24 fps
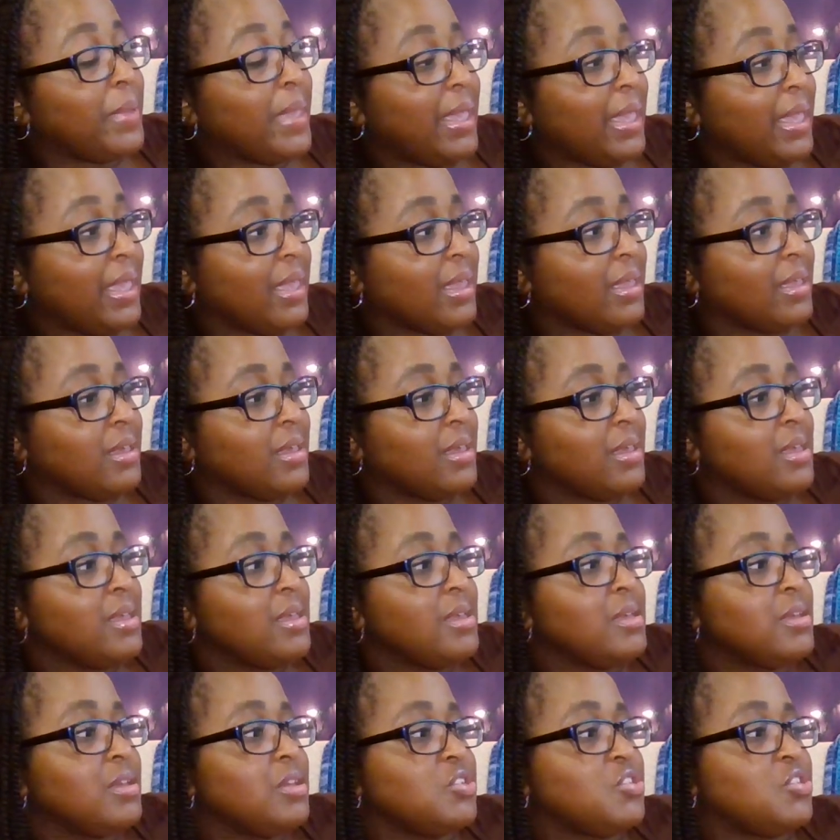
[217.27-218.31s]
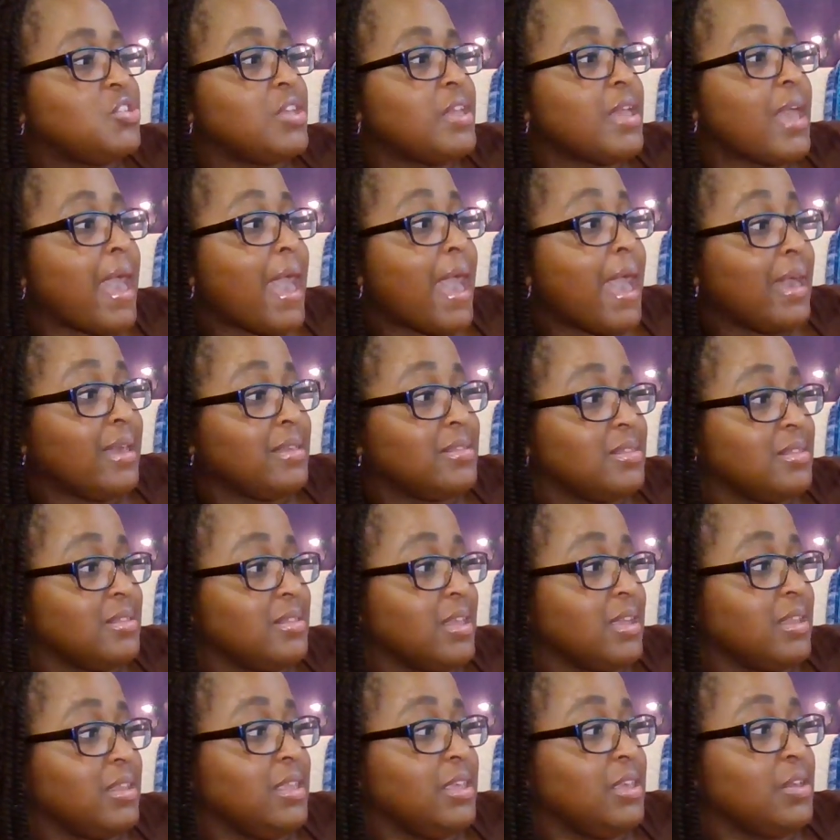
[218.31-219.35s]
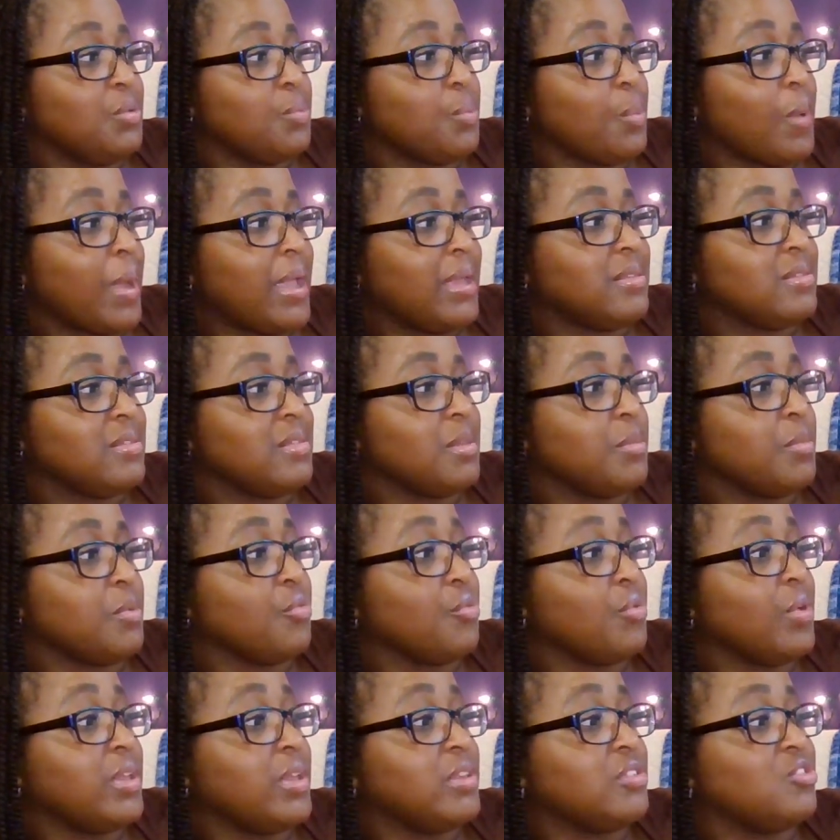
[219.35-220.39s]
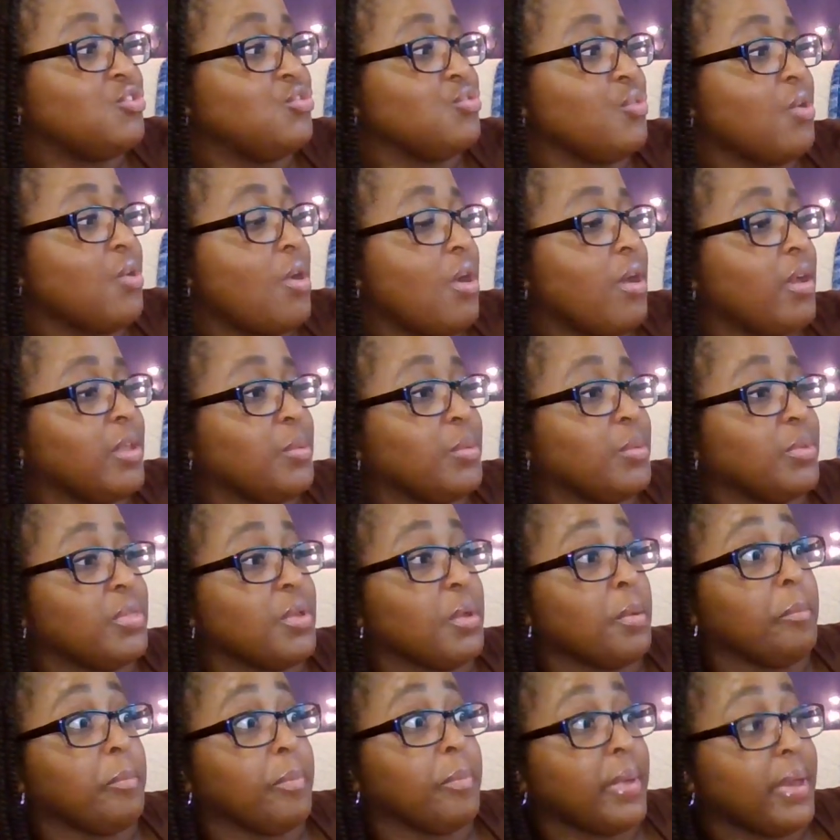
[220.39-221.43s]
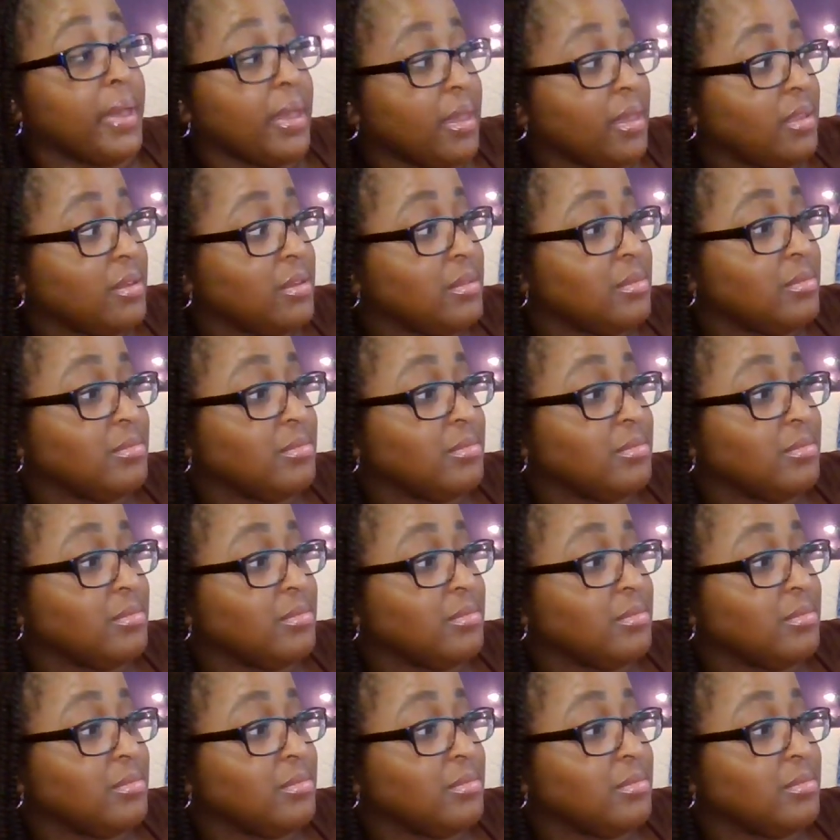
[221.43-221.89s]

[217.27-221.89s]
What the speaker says: big she accidentally erased some of Wren's drawing with her butt.